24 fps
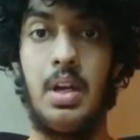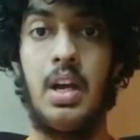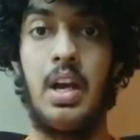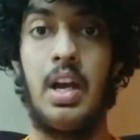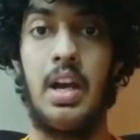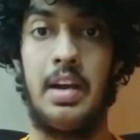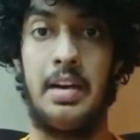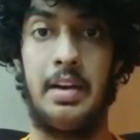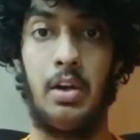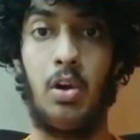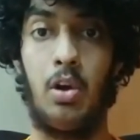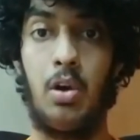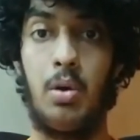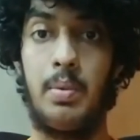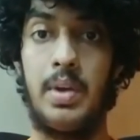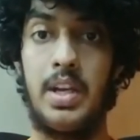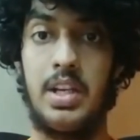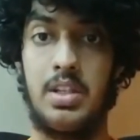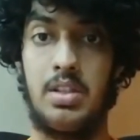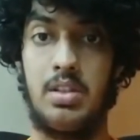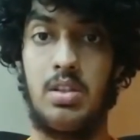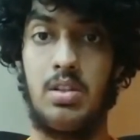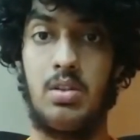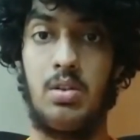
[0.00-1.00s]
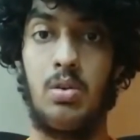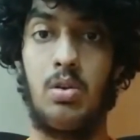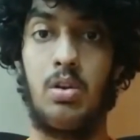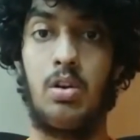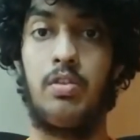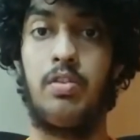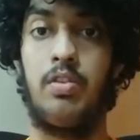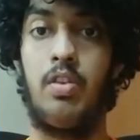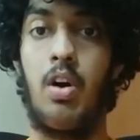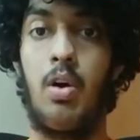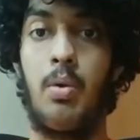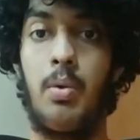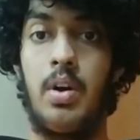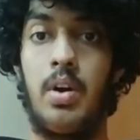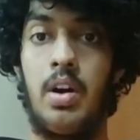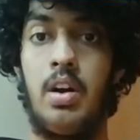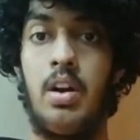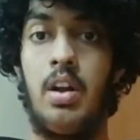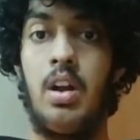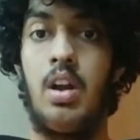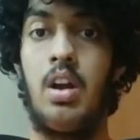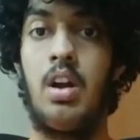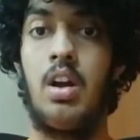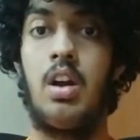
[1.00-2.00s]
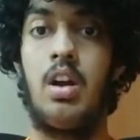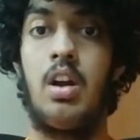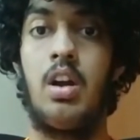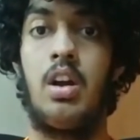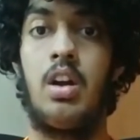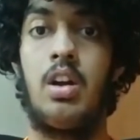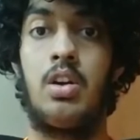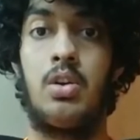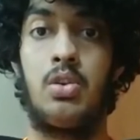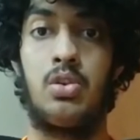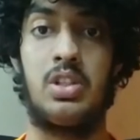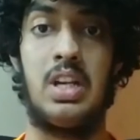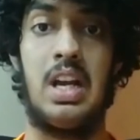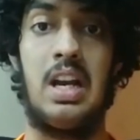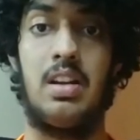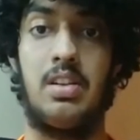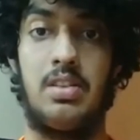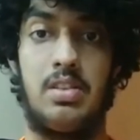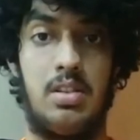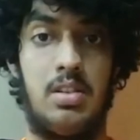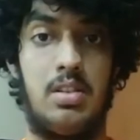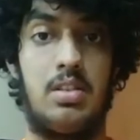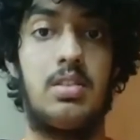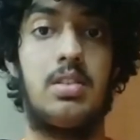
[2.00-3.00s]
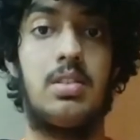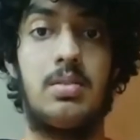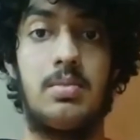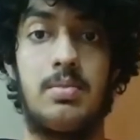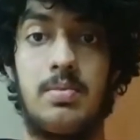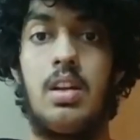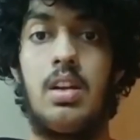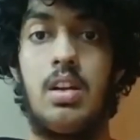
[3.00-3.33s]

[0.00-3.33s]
And I always look forward to challenges.